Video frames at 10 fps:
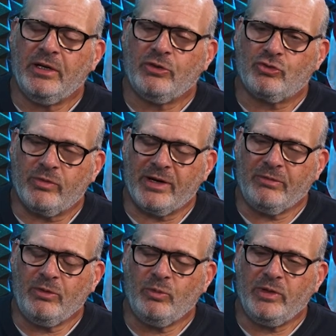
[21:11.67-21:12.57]

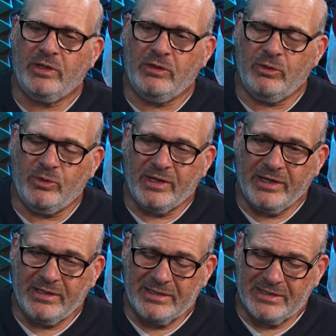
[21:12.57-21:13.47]
travel within the
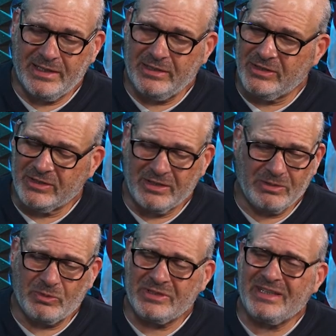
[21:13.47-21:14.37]
United States, it
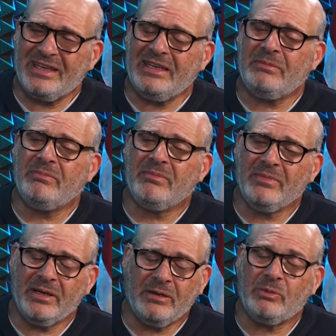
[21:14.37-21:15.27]
was
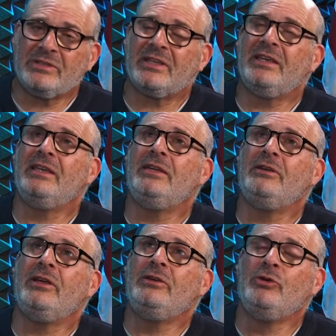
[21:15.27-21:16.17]

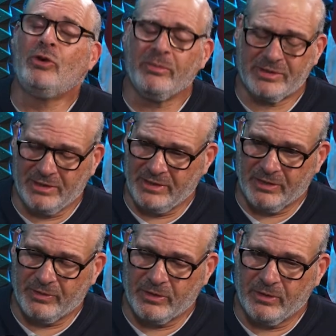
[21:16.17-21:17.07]
enormously
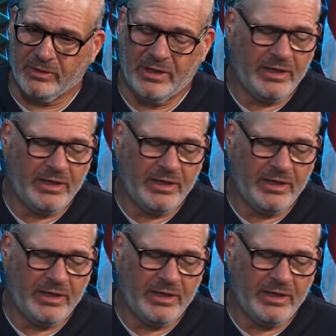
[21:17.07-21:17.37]
difficult.